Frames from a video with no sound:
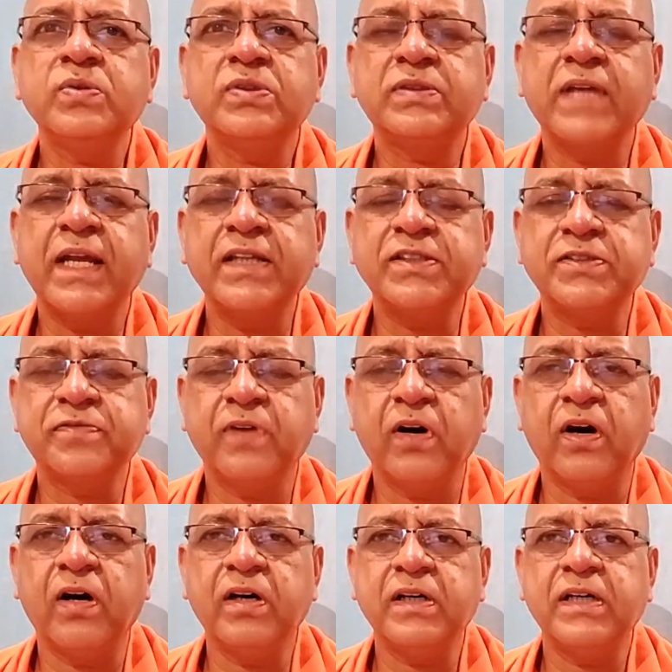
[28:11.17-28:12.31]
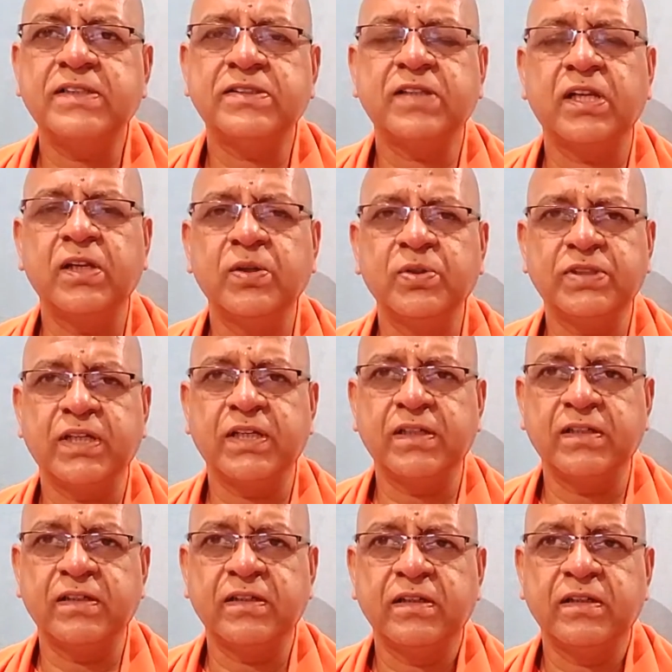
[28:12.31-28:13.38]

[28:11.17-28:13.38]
search for a solution,